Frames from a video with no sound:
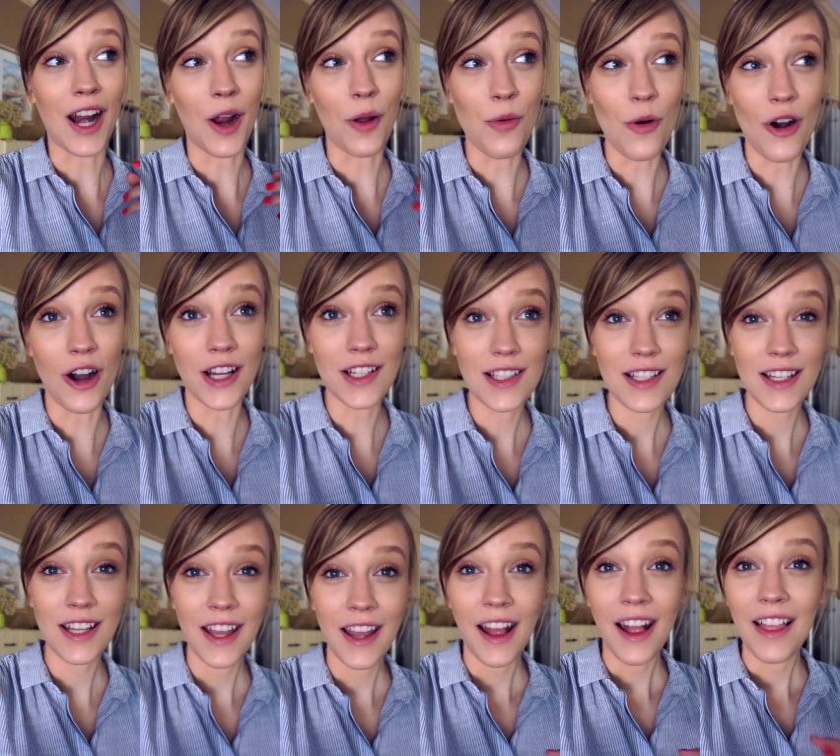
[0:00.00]
that I want,
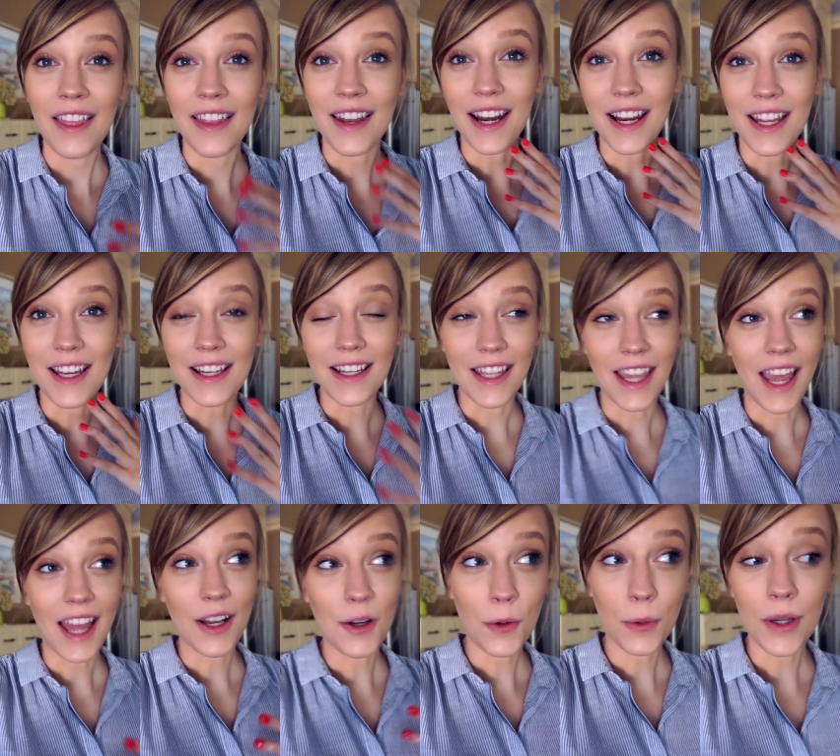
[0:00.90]
that I can
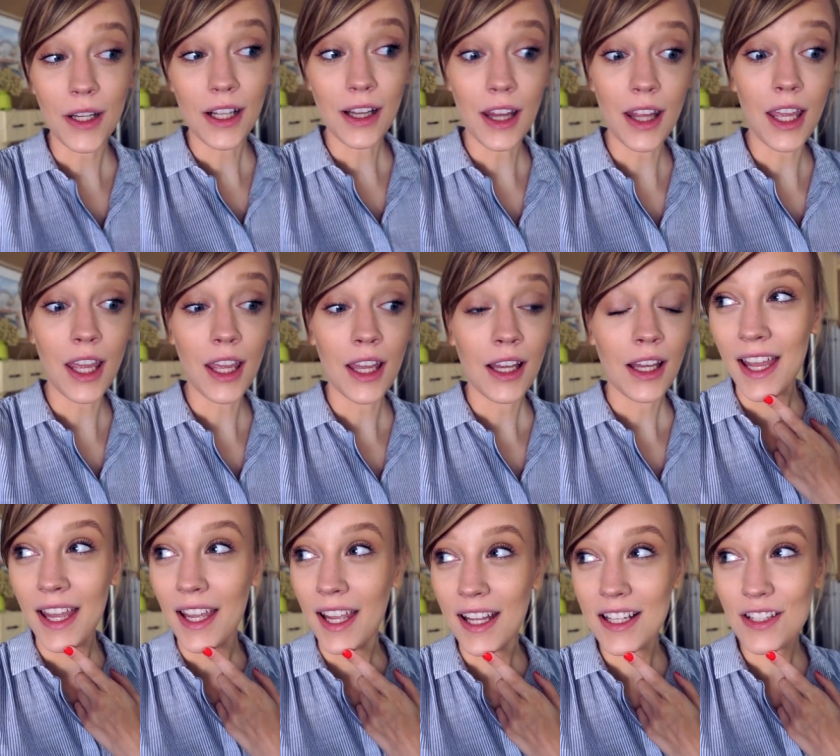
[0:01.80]
get quickly.
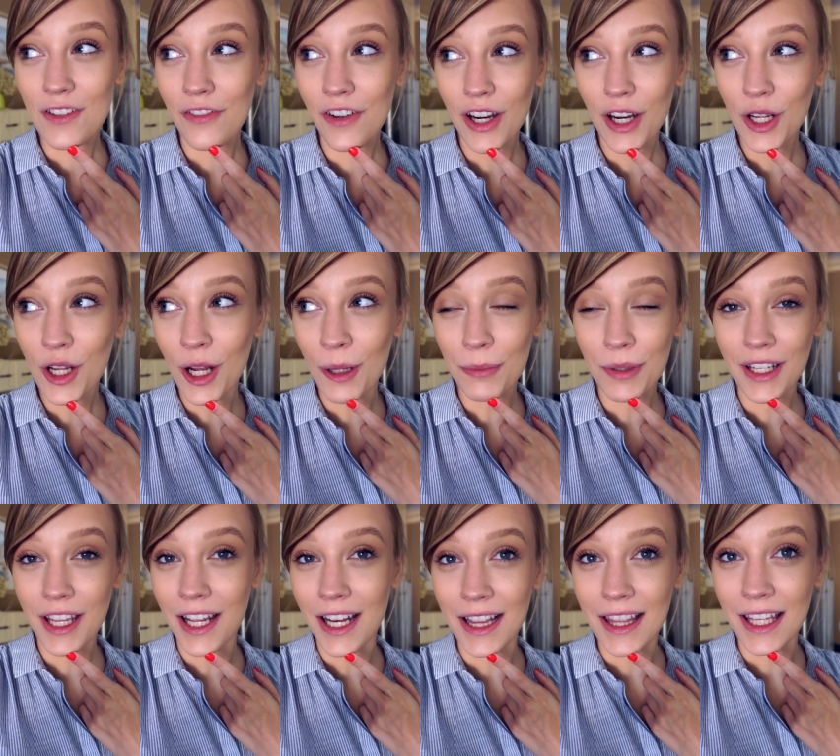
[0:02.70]
It's a very
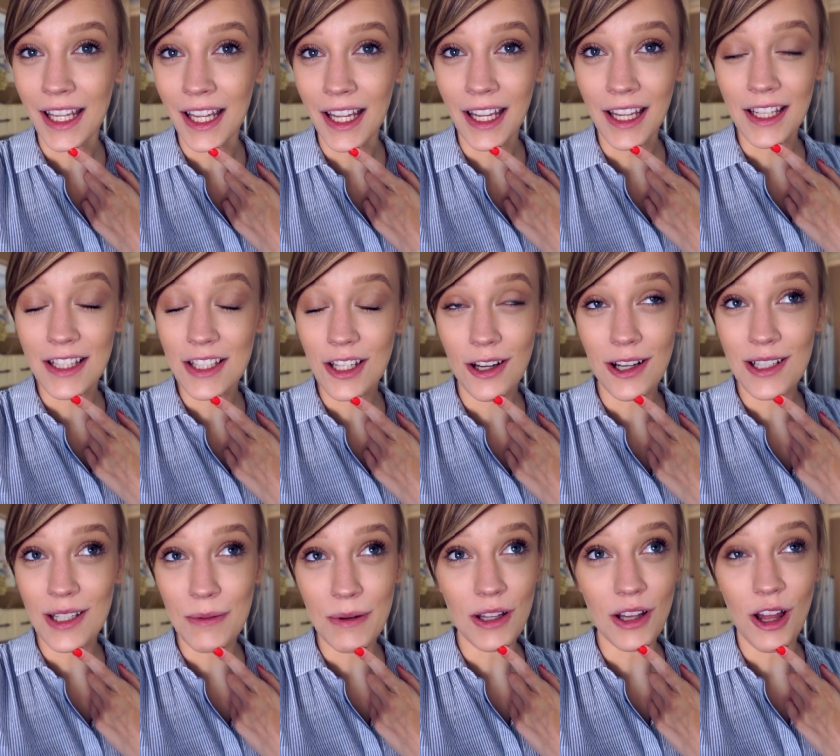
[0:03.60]
complicated thing. It's
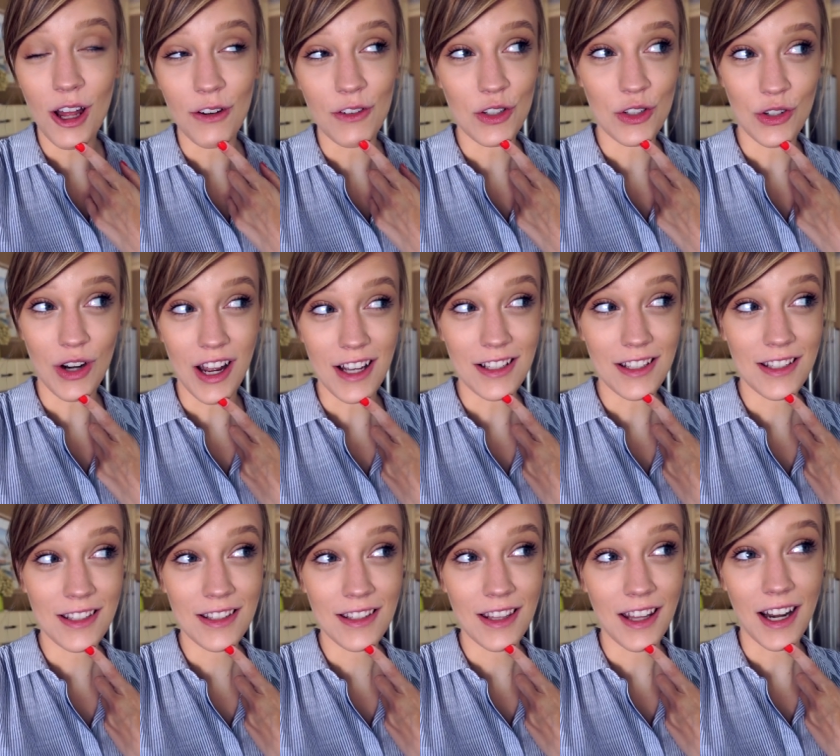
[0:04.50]
causing me a lot of
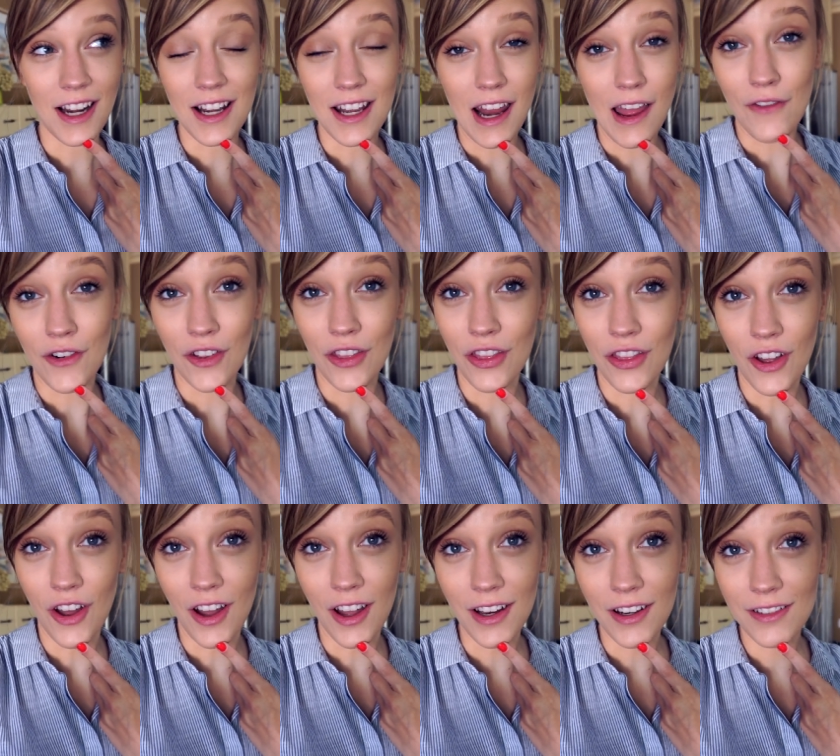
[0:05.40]
stress that I never
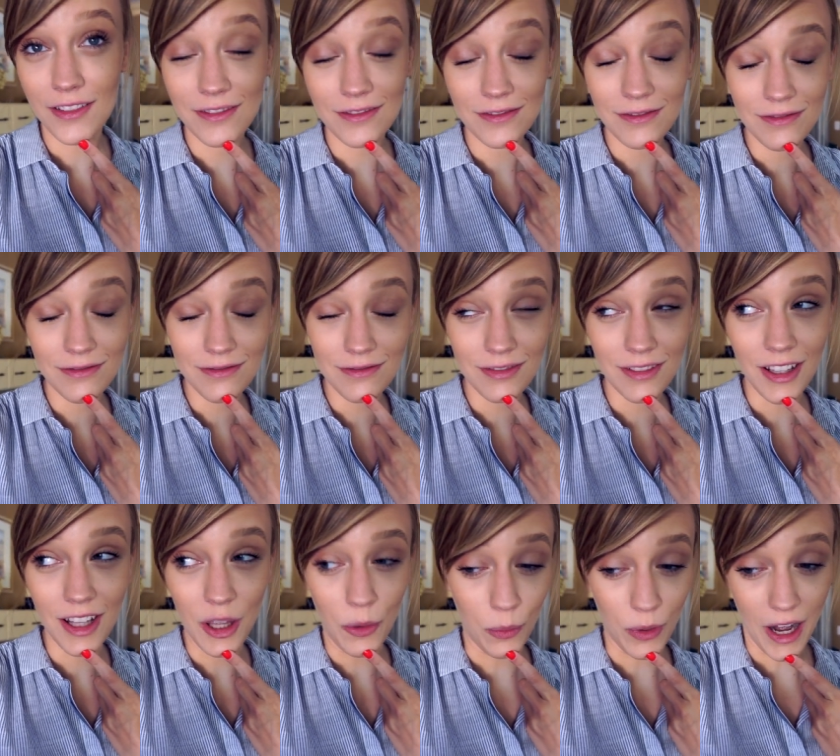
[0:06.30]
thought
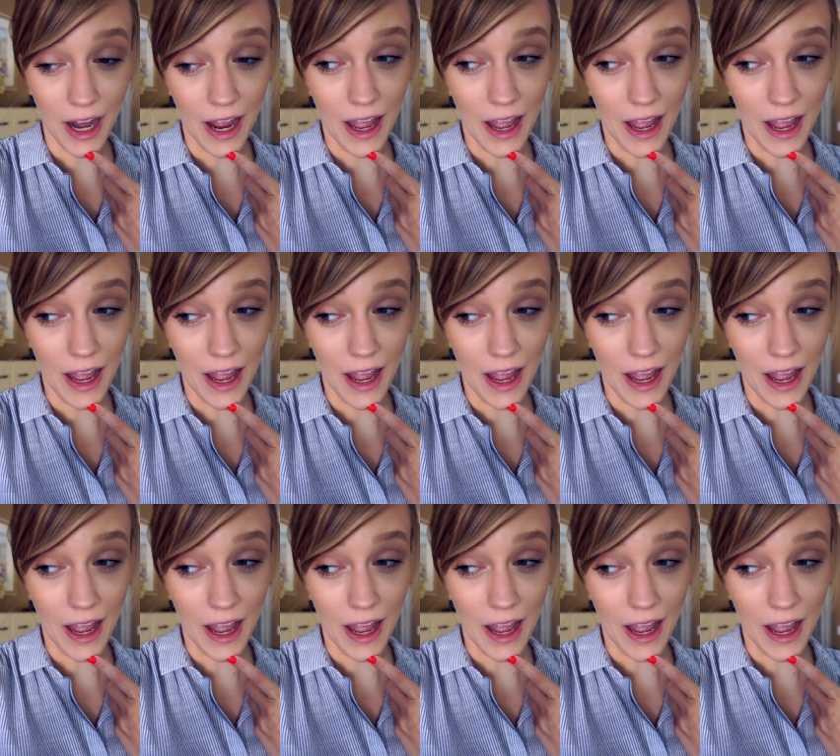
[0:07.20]
it would